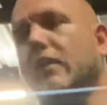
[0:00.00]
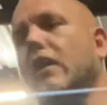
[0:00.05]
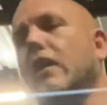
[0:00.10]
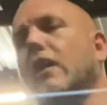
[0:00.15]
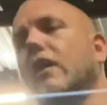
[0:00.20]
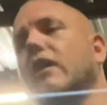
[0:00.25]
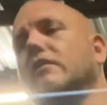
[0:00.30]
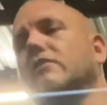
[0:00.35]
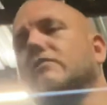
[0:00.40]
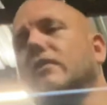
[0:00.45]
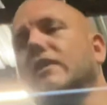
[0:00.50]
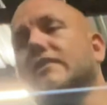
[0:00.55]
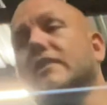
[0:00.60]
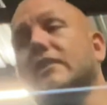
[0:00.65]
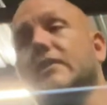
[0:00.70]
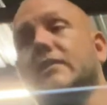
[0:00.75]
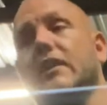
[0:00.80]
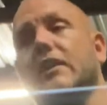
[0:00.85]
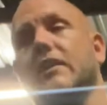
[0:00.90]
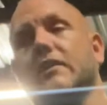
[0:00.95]
That's why
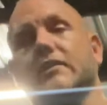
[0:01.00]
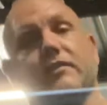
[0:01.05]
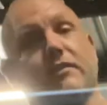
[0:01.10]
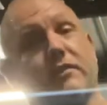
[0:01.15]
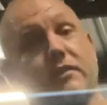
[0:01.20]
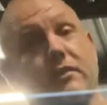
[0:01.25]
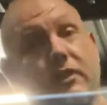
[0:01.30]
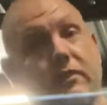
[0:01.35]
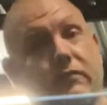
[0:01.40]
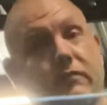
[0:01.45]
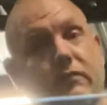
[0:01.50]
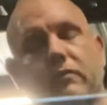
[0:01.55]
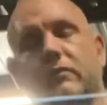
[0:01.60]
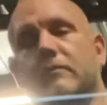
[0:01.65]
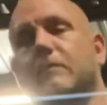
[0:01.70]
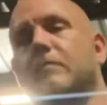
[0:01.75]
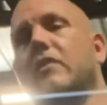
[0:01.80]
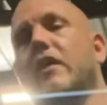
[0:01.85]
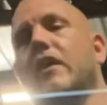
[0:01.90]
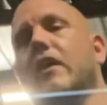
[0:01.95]
TikTok is successful.
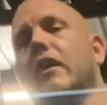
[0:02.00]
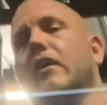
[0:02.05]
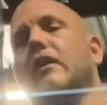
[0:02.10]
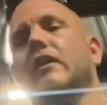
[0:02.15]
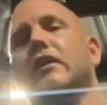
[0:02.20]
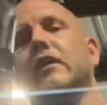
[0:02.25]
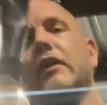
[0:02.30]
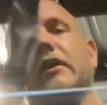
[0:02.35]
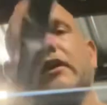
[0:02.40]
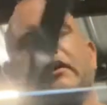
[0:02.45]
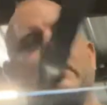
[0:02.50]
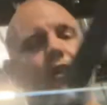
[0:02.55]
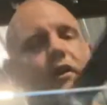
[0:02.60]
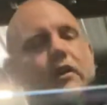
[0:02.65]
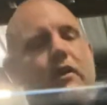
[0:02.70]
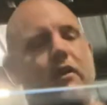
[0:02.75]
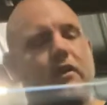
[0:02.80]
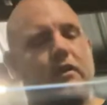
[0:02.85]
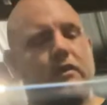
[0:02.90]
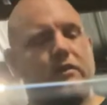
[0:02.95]

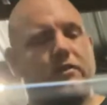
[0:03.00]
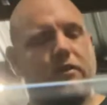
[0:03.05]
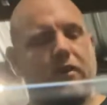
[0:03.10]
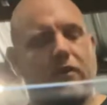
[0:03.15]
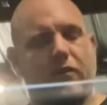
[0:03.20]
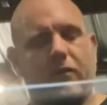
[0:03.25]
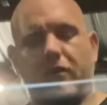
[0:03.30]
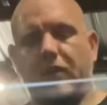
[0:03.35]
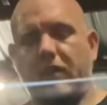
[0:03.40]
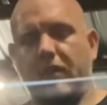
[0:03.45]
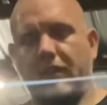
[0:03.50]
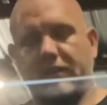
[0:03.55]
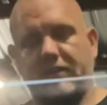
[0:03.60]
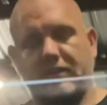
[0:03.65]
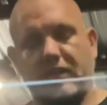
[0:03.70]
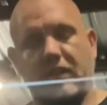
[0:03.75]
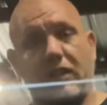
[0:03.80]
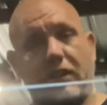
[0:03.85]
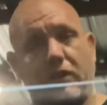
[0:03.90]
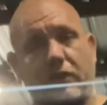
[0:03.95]
So, like I
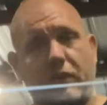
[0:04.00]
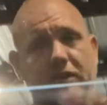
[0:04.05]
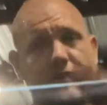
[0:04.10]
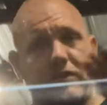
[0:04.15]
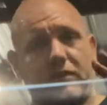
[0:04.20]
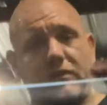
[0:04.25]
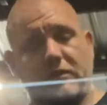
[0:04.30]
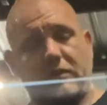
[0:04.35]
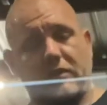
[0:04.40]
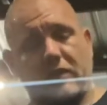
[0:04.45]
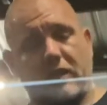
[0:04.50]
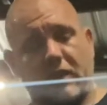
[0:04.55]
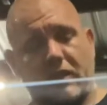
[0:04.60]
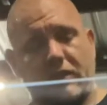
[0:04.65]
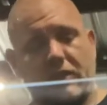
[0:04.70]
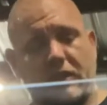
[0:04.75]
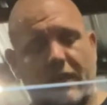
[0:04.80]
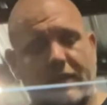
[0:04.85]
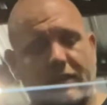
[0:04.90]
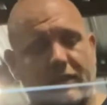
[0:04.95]
said, any questions
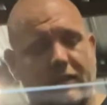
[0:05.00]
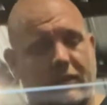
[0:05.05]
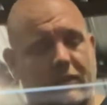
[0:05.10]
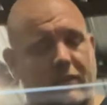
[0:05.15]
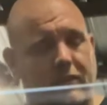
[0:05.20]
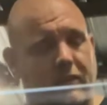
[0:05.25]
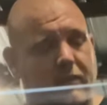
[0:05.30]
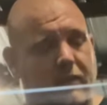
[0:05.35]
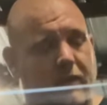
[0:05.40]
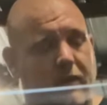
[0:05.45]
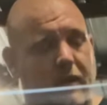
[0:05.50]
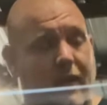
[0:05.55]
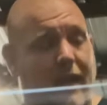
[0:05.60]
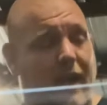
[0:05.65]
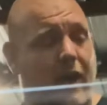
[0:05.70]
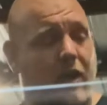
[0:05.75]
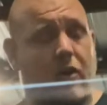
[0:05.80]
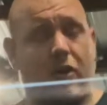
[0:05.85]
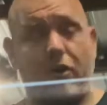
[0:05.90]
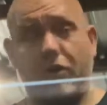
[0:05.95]
you'd like to add
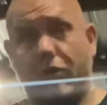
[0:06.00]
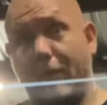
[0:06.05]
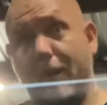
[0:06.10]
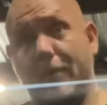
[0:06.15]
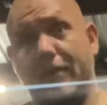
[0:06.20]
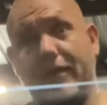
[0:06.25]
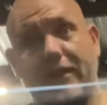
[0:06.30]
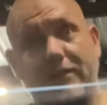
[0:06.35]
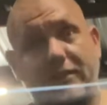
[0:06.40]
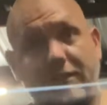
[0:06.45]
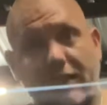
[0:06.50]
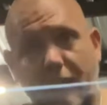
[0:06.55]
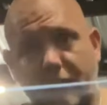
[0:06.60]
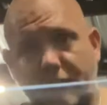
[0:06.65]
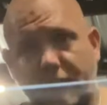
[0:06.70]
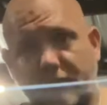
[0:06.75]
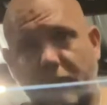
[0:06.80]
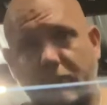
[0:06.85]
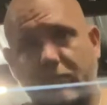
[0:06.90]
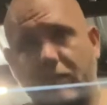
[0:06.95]
on or maybe educate me
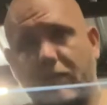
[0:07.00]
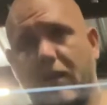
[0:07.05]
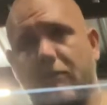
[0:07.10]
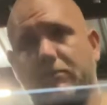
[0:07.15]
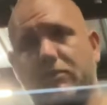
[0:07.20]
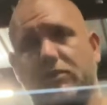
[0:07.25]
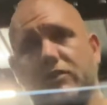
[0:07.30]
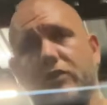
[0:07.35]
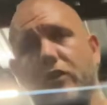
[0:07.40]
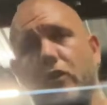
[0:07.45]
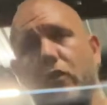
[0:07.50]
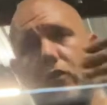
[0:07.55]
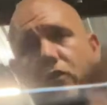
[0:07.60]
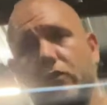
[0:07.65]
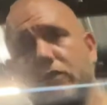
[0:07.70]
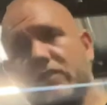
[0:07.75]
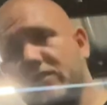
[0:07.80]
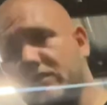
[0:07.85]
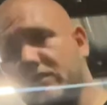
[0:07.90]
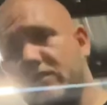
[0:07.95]
something? I'm just going
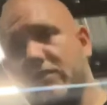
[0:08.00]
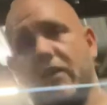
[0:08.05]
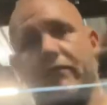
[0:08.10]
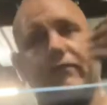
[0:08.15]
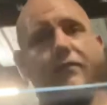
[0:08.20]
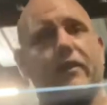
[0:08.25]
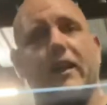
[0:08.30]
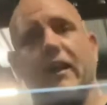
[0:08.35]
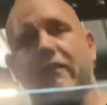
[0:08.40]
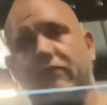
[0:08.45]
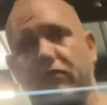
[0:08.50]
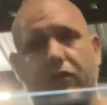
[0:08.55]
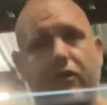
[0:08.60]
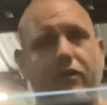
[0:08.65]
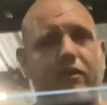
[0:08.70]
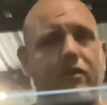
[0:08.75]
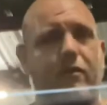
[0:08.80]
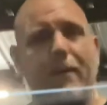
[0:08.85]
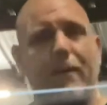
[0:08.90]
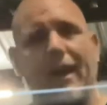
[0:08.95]
with stuff that I've learned
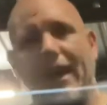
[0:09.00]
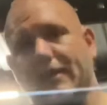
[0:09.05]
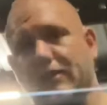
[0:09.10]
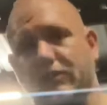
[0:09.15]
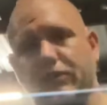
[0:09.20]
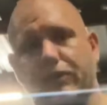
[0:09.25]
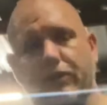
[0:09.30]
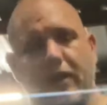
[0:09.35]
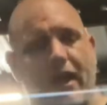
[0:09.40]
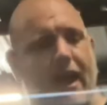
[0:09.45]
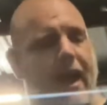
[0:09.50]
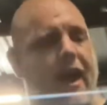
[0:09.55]
in the past 1.5 years